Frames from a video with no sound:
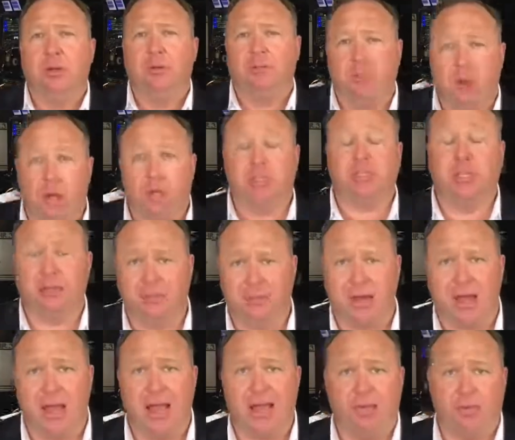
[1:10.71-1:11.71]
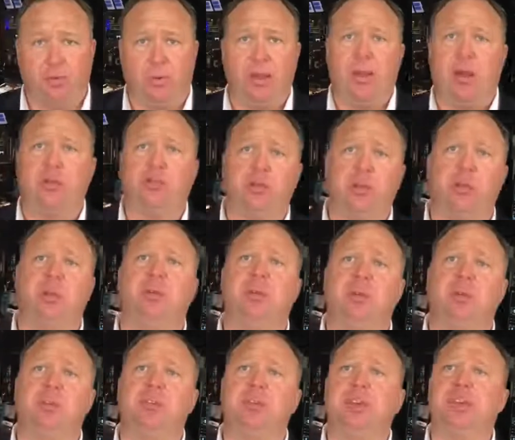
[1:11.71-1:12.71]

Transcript: falsify 302s,